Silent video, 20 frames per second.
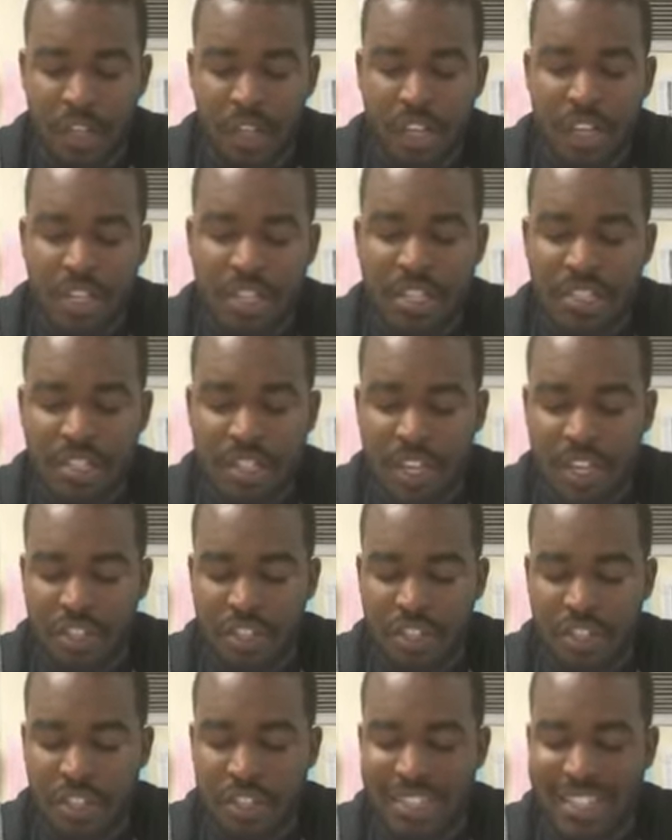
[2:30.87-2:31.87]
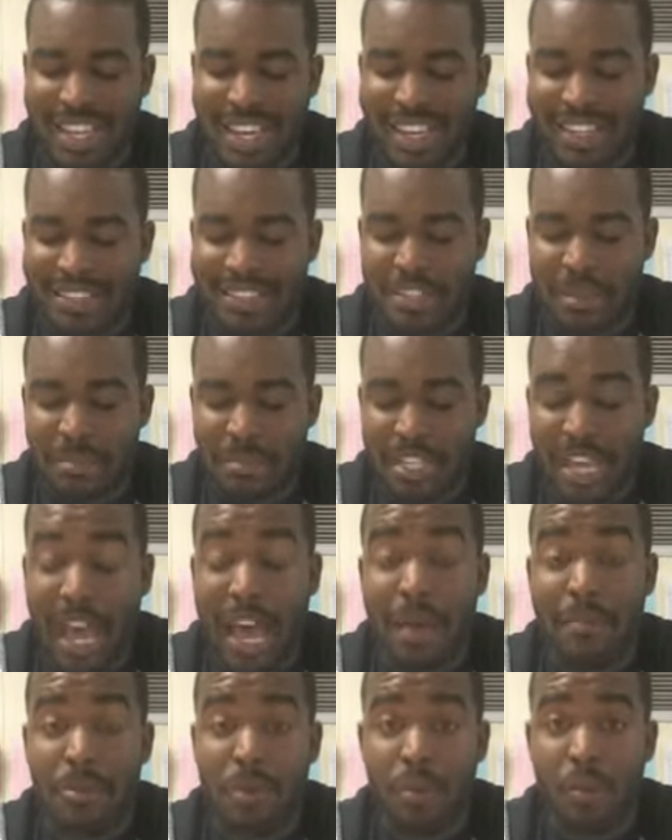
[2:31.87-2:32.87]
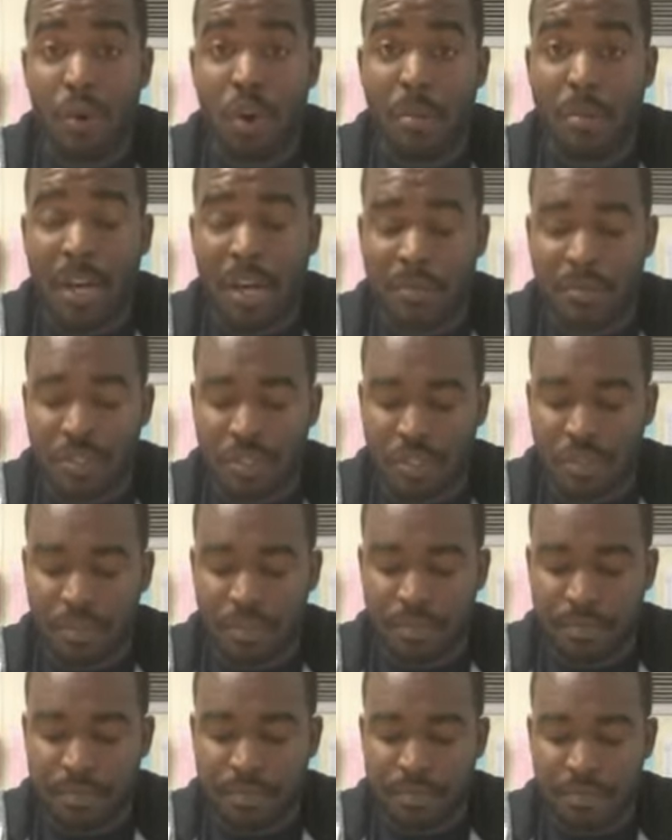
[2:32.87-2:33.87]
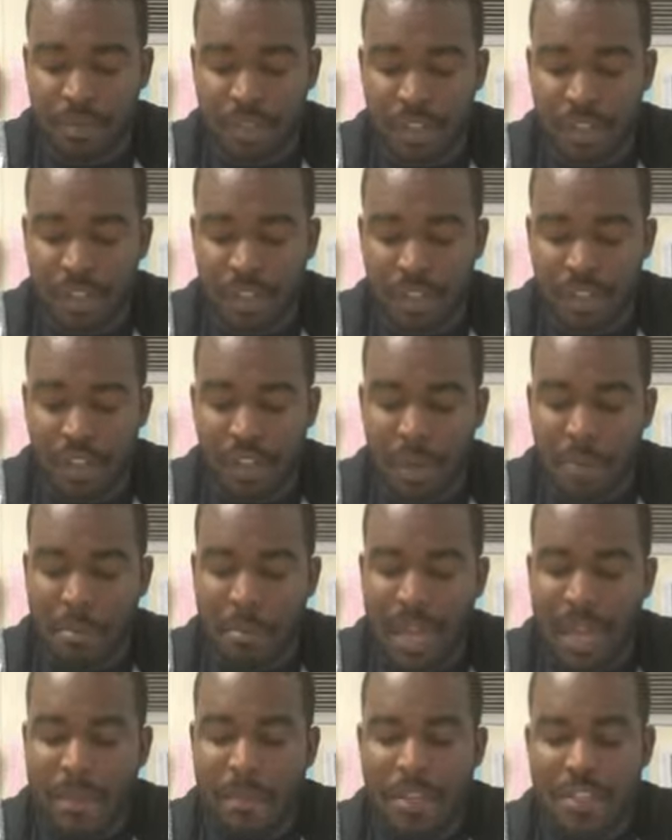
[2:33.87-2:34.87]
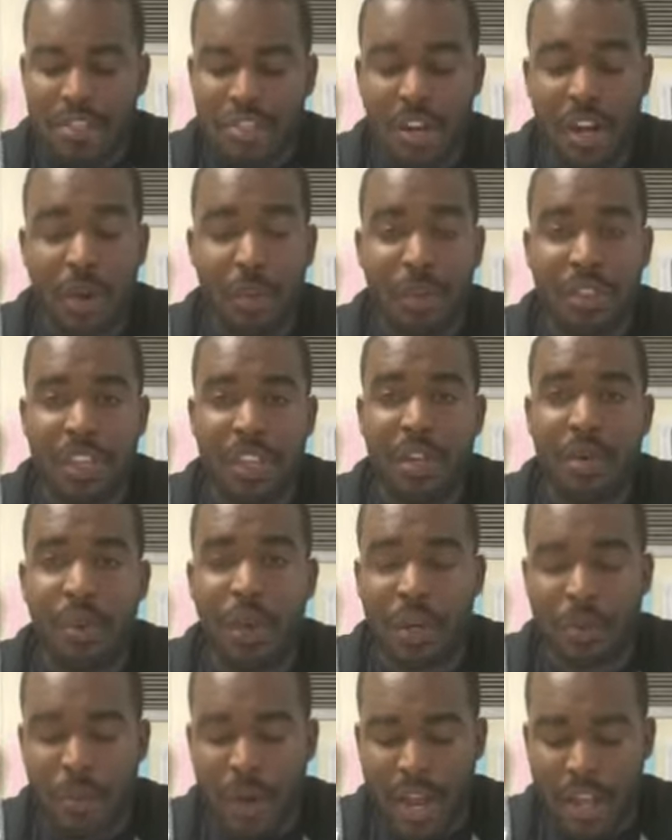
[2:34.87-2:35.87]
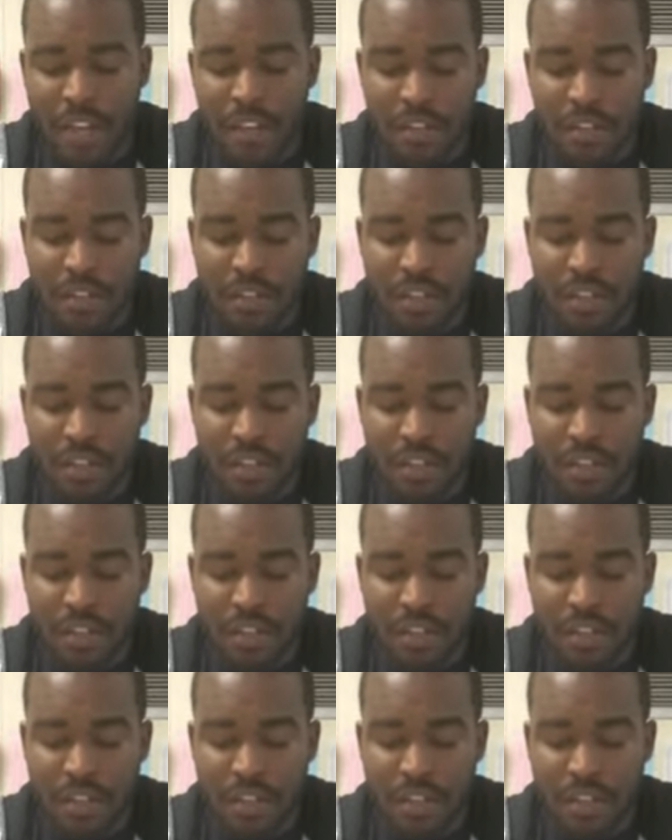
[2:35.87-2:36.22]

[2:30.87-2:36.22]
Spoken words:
Good discussion takes some time to warm up to. Maybe start with a quick write,